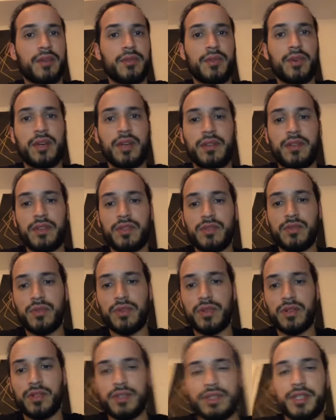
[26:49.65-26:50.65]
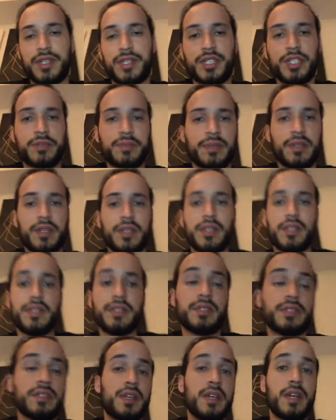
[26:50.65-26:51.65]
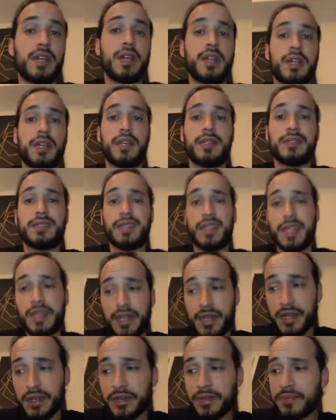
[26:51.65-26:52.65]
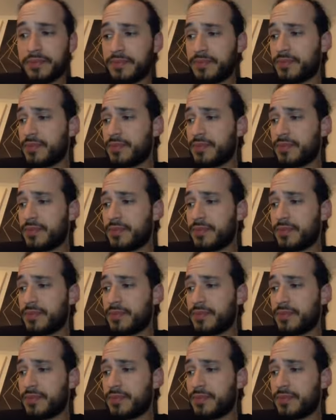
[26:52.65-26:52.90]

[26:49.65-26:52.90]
We'll end this one early just because it's late here.